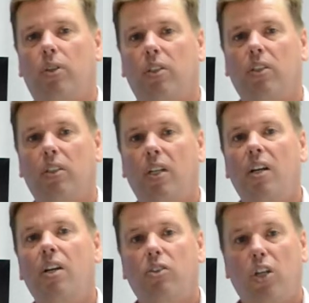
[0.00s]
you
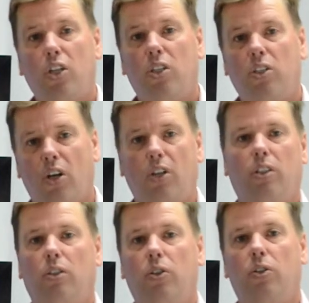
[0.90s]
so you
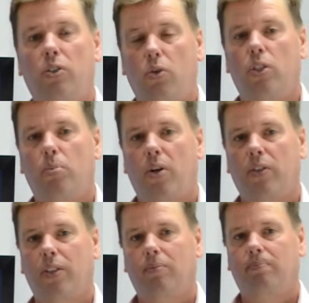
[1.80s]
don't lose your
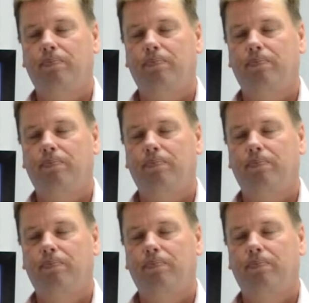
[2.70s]
deposit.